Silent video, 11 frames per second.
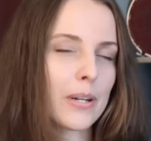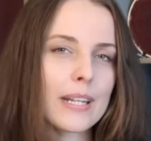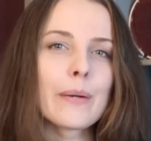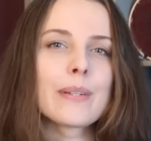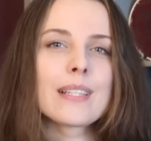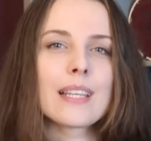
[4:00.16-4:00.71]
but
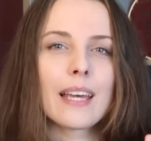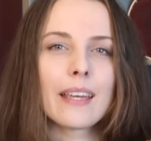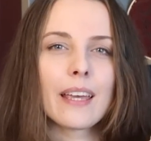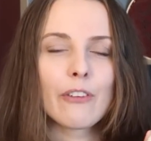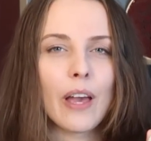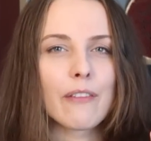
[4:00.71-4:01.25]
I would say
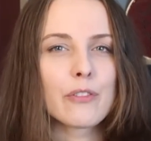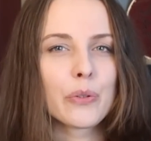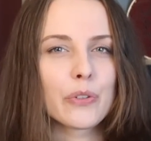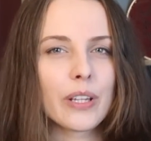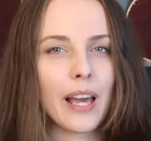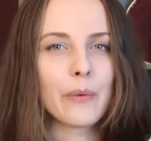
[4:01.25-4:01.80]
if you have two,
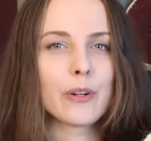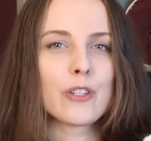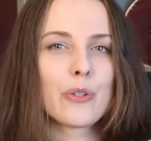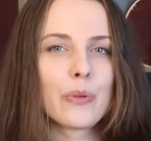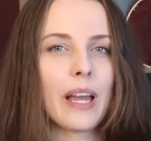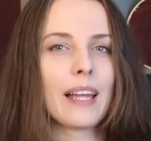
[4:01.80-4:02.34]
three
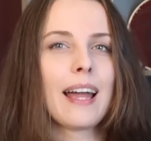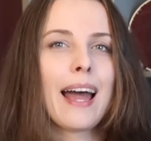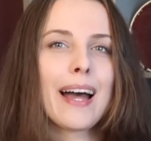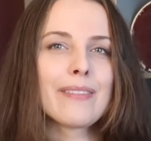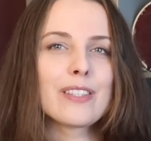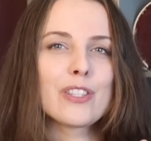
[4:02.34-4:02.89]
hours, you can
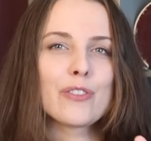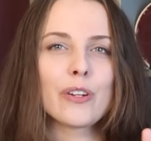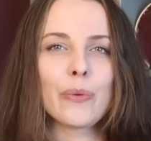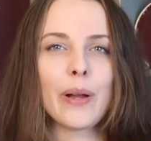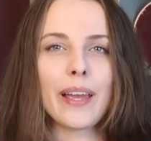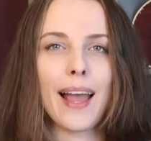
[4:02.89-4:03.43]
have it straight
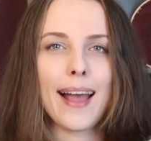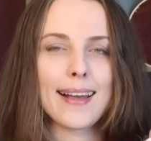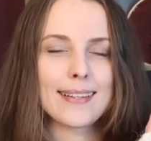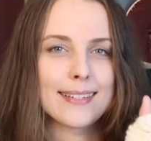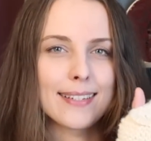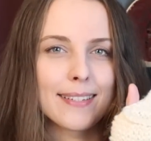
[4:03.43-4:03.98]
away
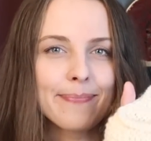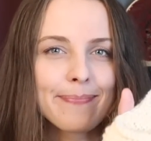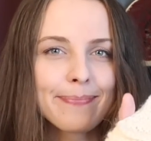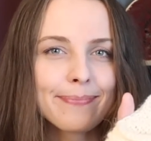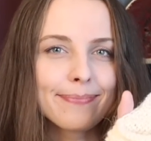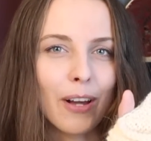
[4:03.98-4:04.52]
and
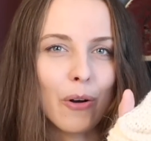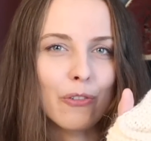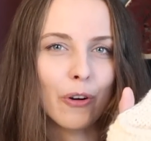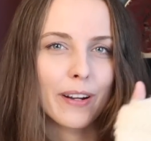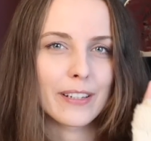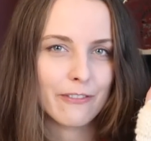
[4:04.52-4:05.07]
go
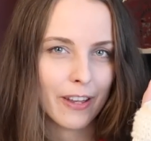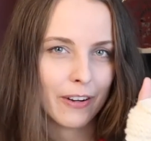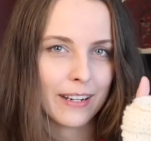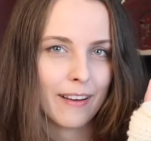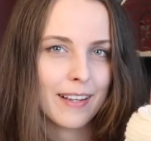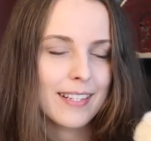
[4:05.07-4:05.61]
for it.
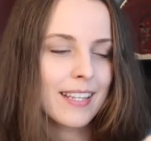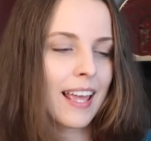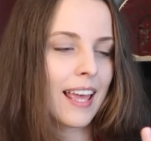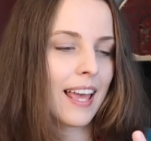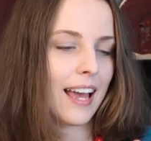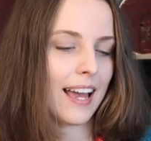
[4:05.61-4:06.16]
Very nice.
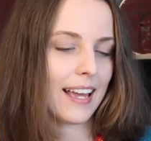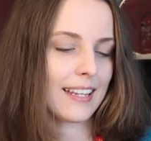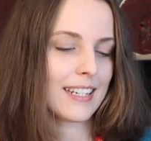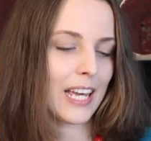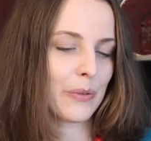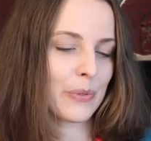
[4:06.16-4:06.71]

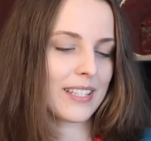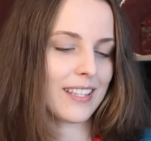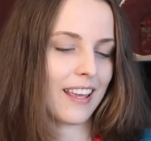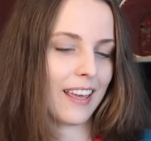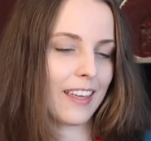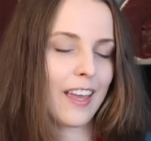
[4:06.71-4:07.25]
And I would
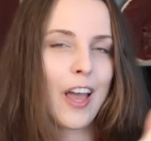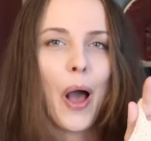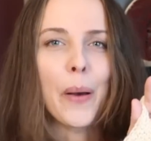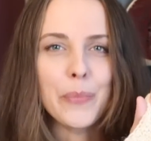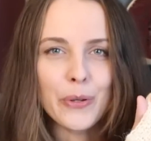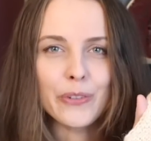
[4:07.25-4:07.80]
say
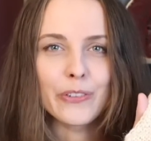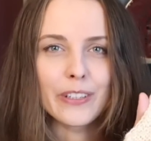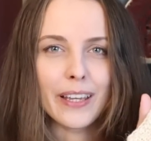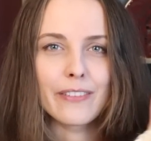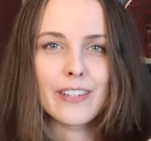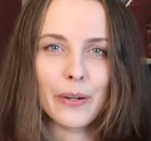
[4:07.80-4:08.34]
a beautiful
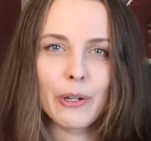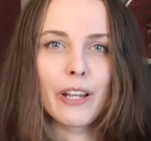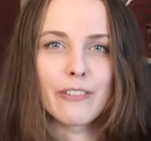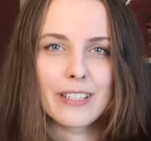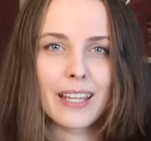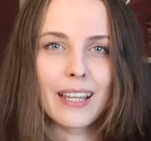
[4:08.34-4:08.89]
gift. I would
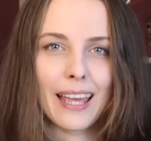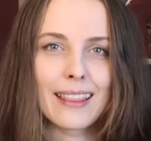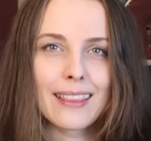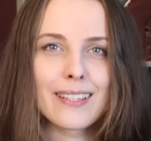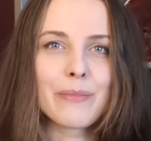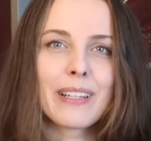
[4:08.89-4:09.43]
love to get
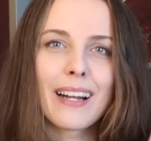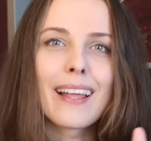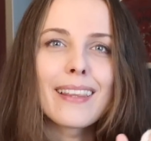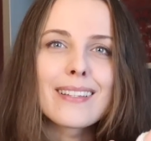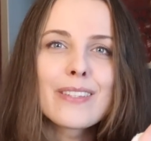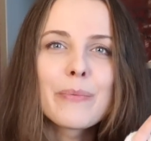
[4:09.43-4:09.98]
something
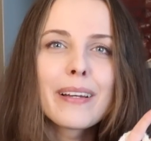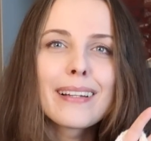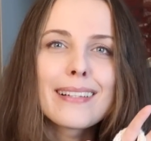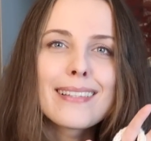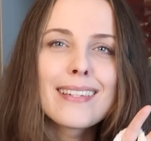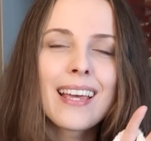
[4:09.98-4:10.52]
like this, to be
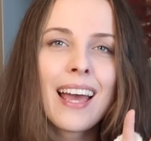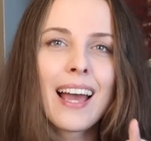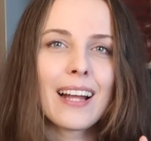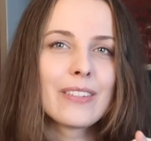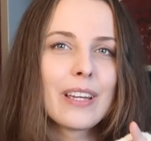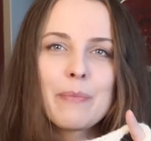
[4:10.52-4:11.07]
honest.
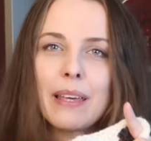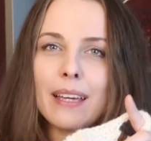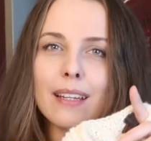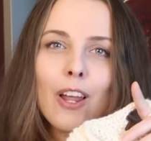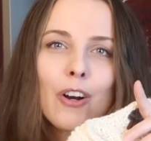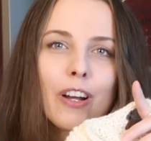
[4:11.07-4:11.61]
And you can make
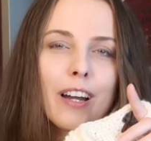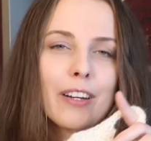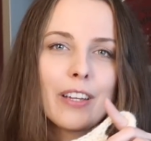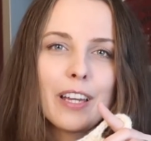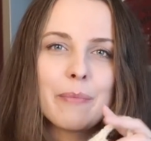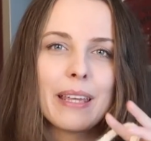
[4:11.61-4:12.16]
it longer,
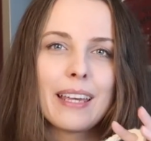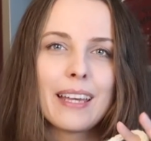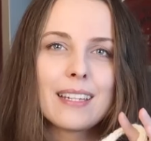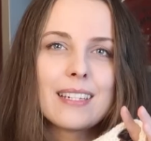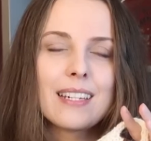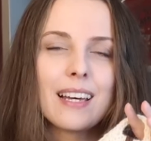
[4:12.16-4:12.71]
you can make
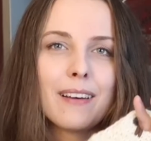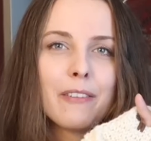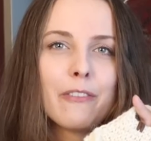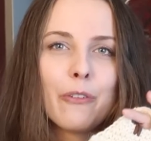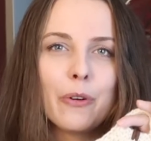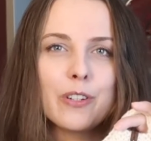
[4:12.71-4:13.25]
it uh,
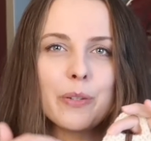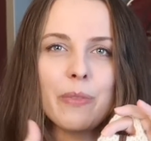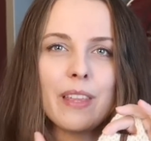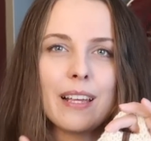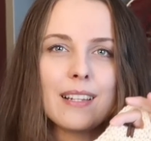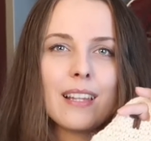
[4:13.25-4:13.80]
for some
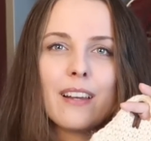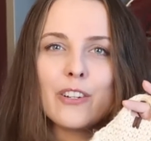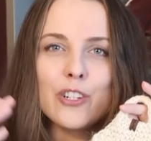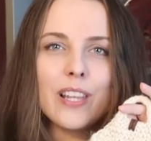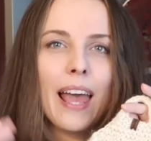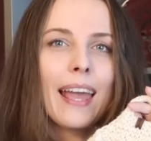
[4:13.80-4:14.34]
things that are
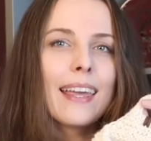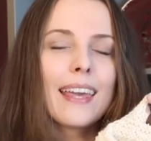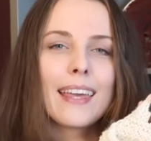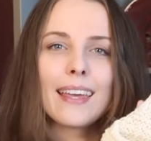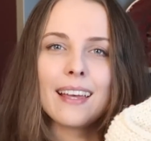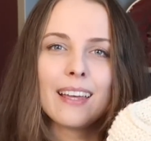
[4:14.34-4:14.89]
just
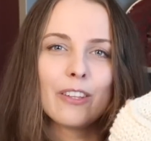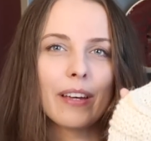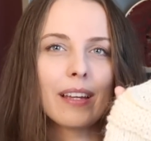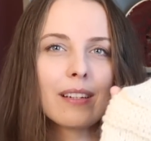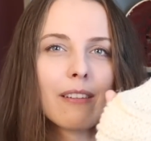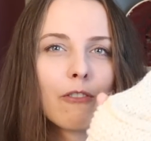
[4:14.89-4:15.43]
hanging. You
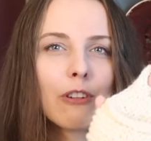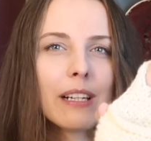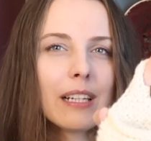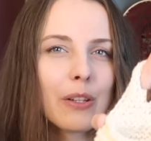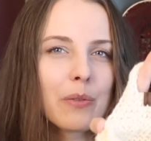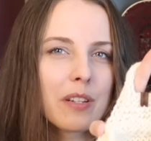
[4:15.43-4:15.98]
can
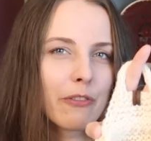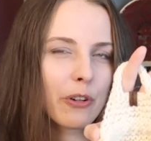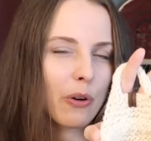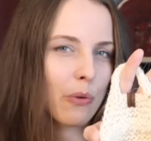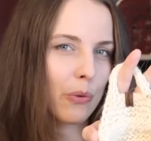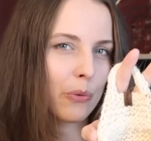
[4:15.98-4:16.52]
really use it for
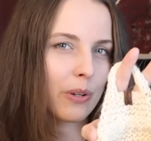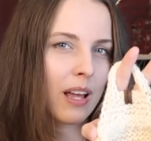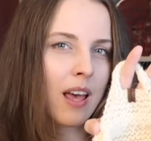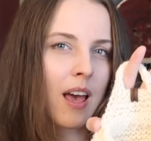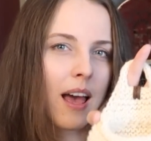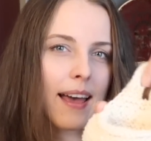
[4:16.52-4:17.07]
your own
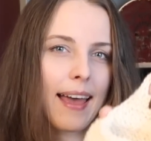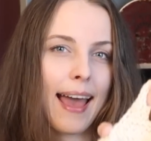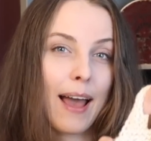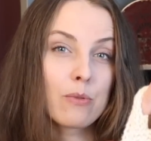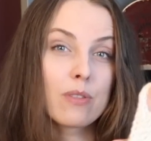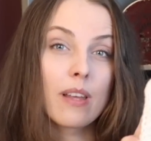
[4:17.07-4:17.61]
uh,
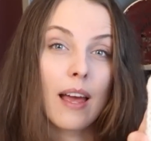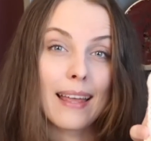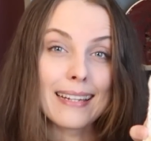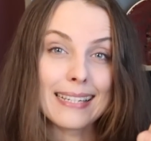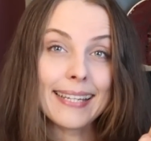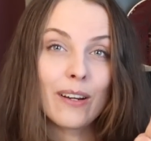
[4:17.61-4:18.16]
house
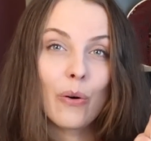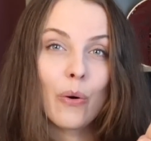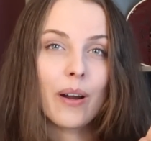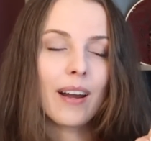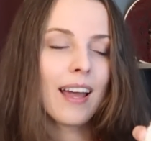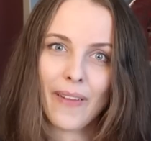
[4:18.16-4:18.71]

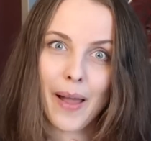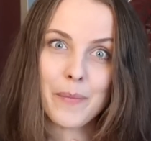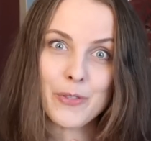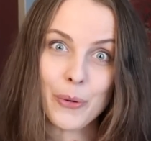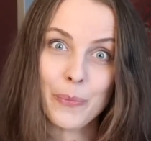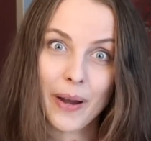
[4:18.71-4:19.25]
decor. I'm
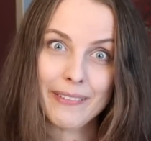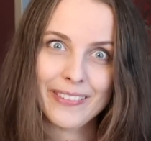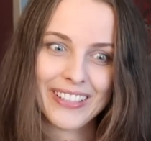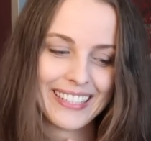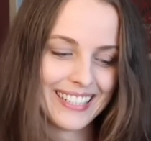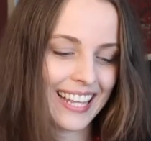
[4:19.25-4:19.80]
so proud of
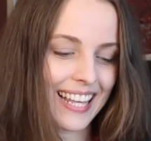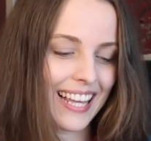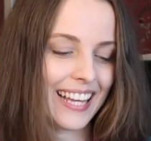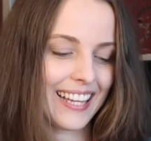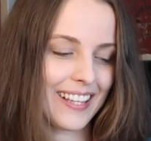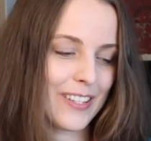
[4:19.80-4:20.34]
it.
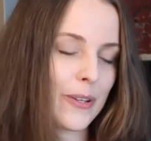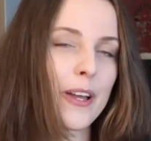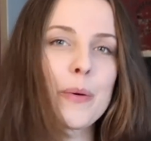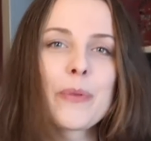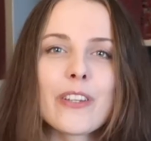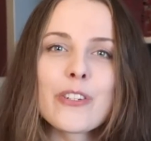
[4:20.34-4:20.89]
Uh, so I
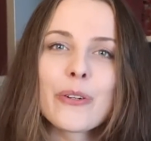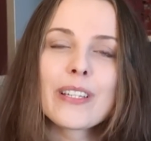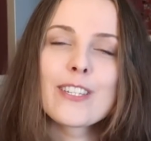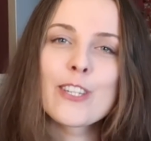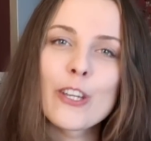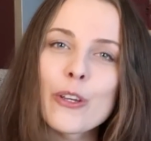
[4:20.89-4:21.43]
hope you enjoy
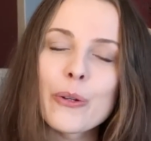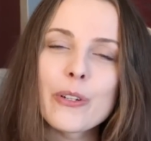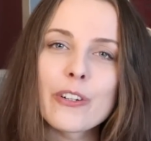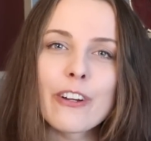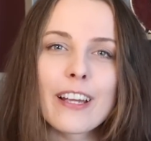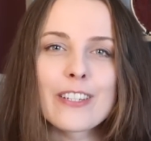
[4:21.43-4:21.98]
it too.
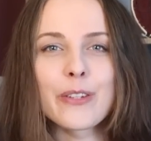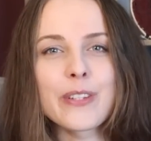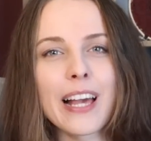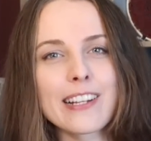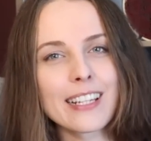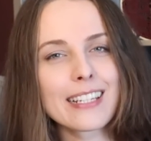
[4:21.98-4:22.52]
Don't forget to use
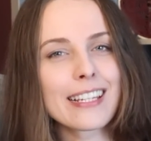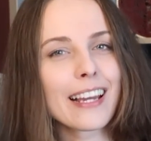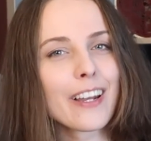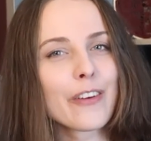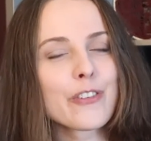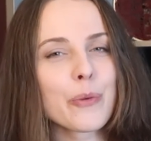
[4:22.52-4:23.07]
hashtag knitting I
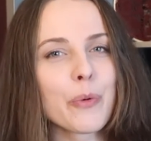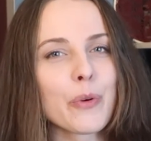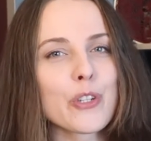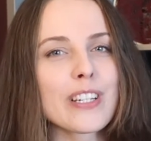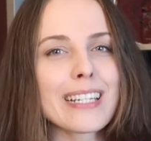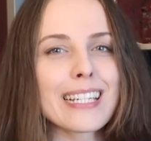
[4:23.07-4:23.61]
love, show me
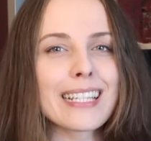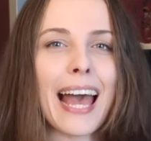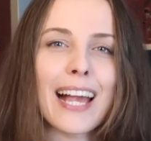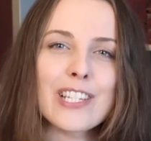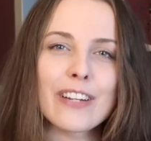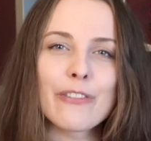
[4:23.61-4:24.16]
what you're knitting. The
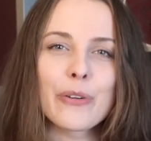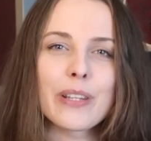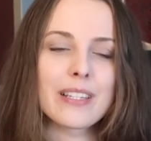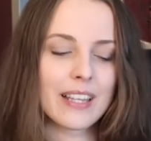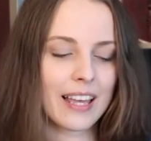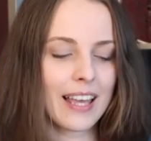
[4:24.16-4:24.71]
hashtag for
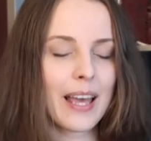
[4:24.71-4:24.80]
this